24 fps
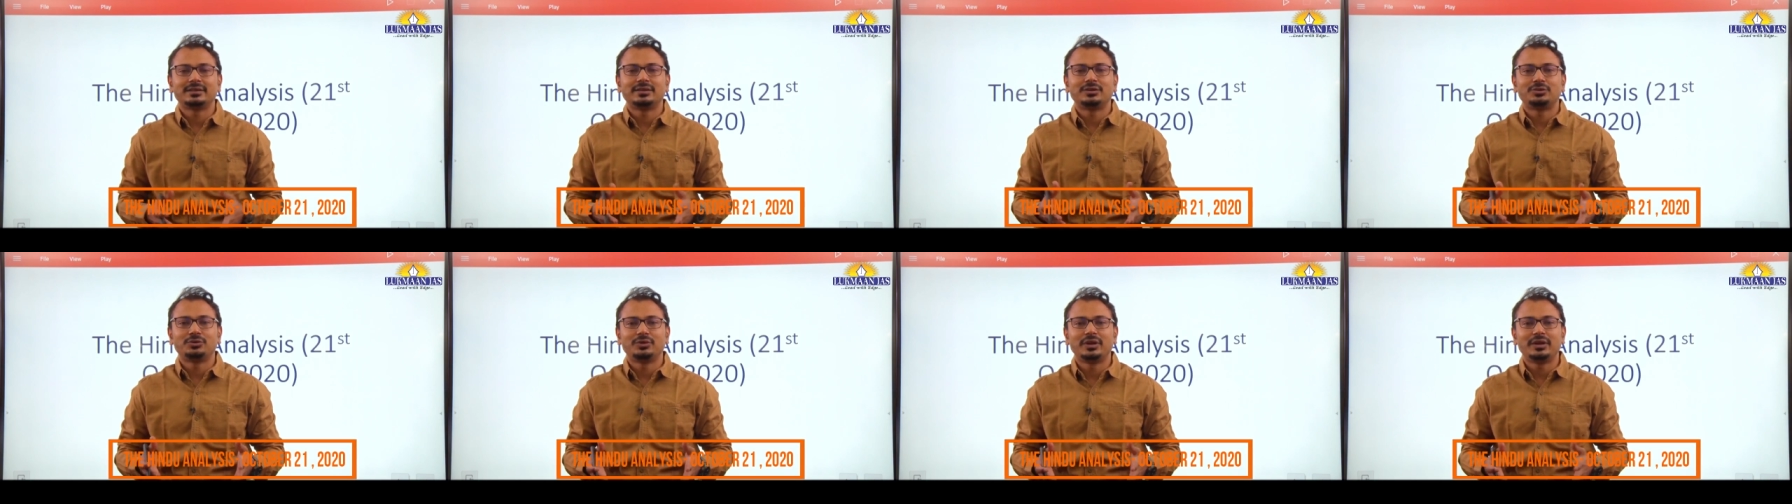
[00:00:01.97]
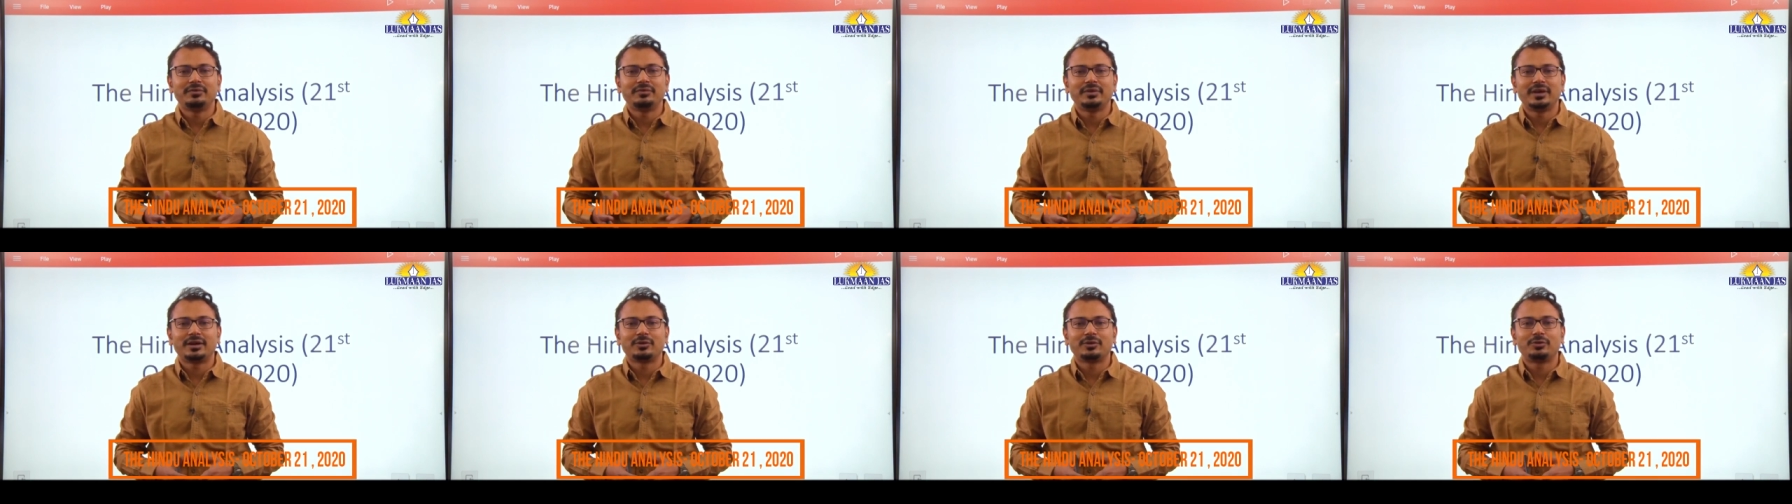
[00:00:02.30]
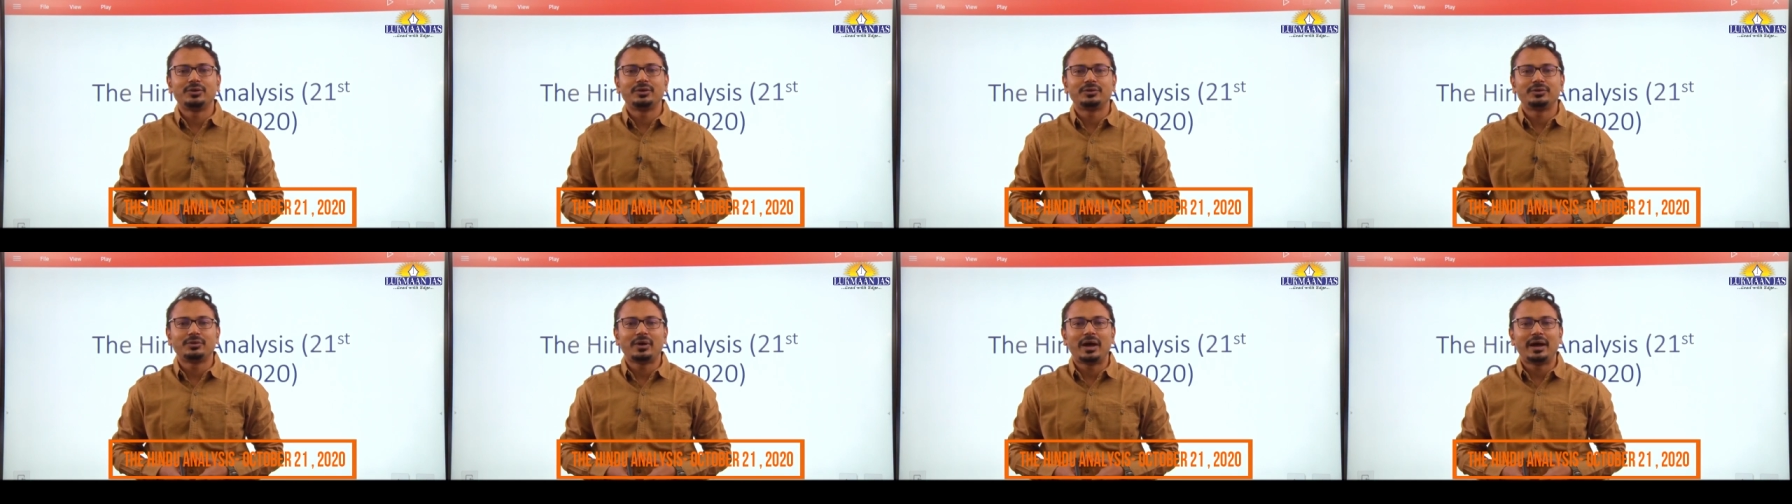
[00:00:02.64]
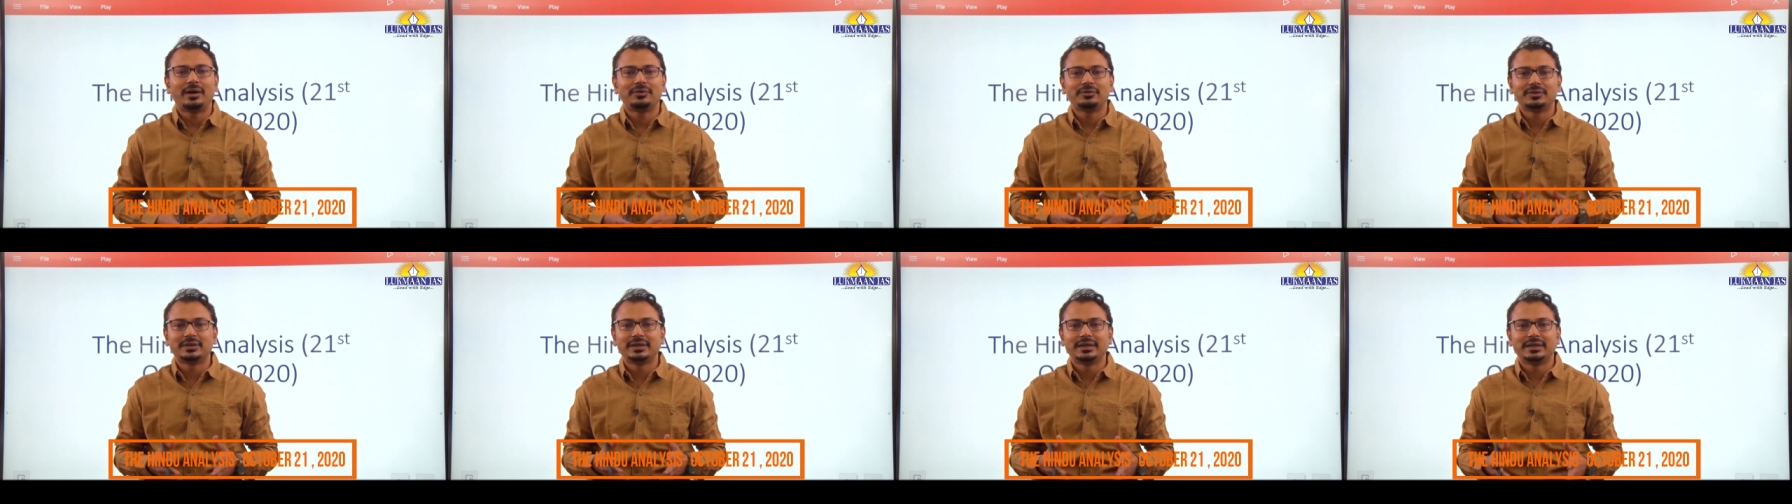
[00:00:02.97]
Today we are going to
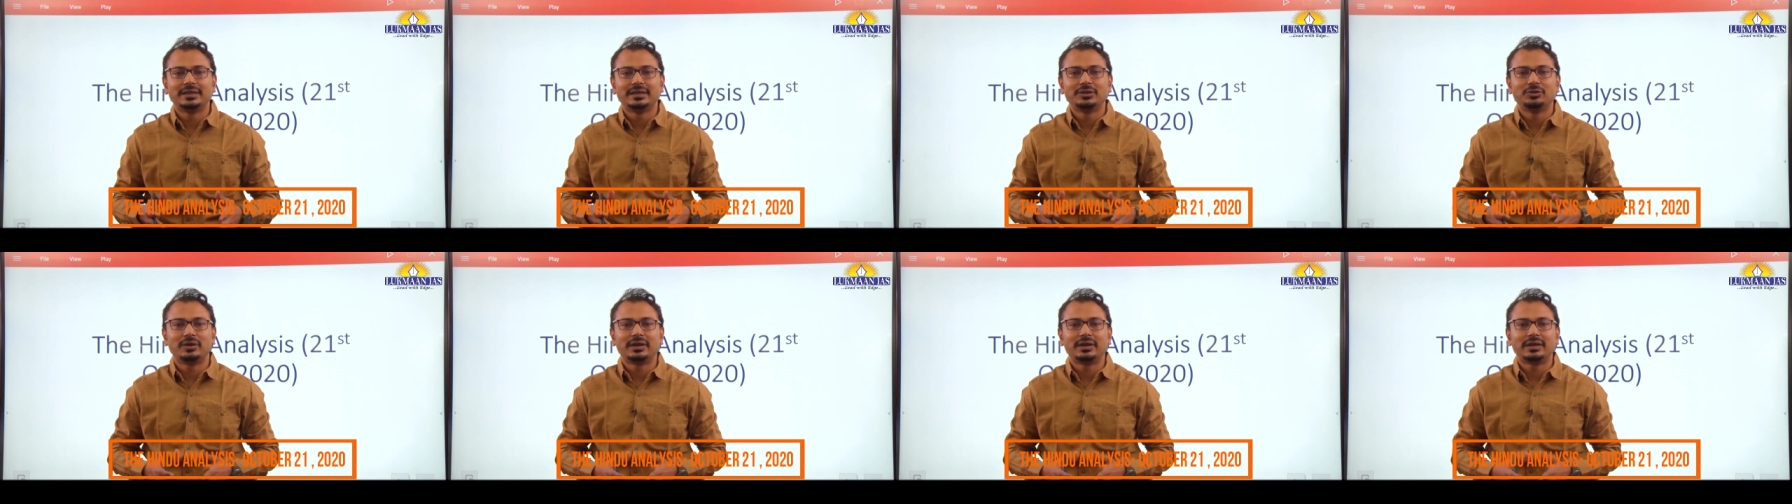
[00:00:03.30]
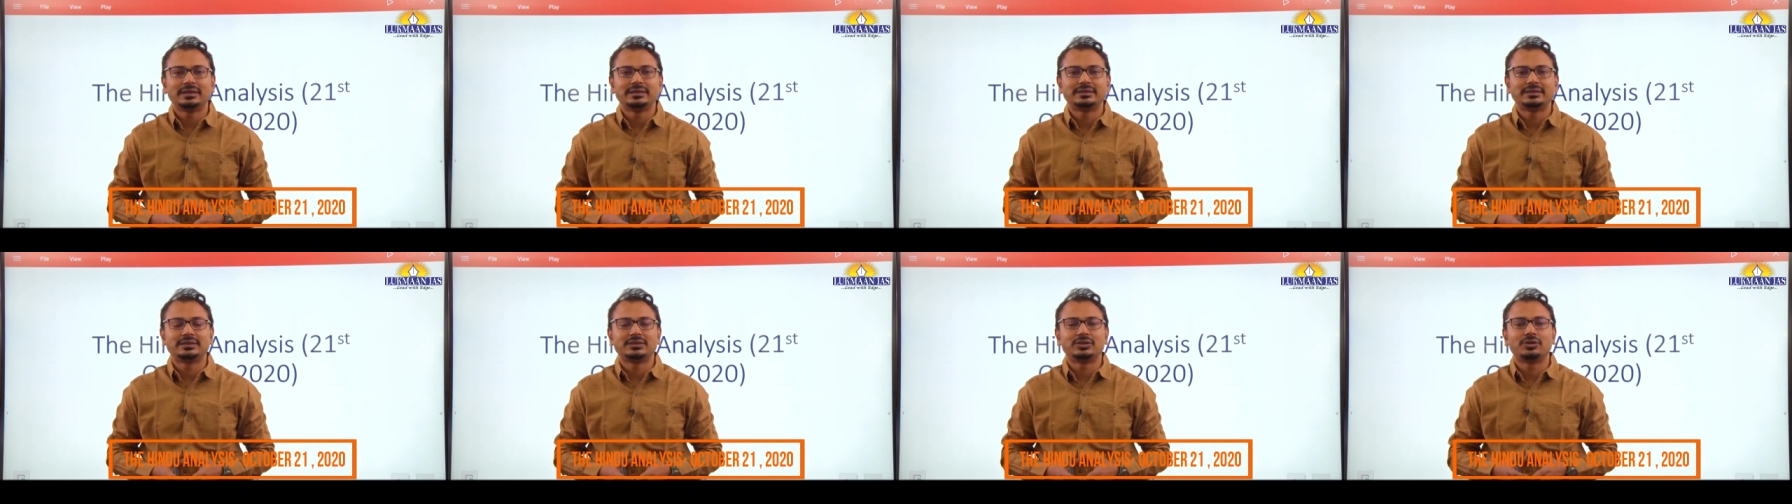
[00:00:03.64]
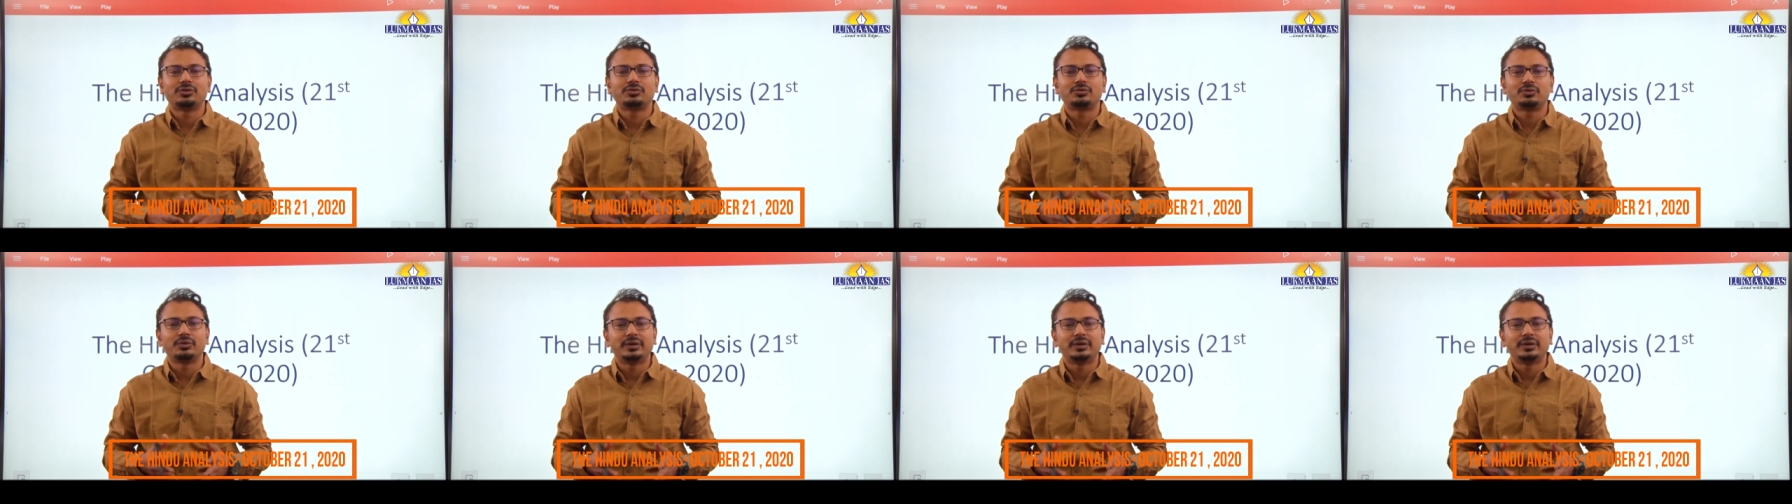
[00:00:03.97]
have the Hindu analysis of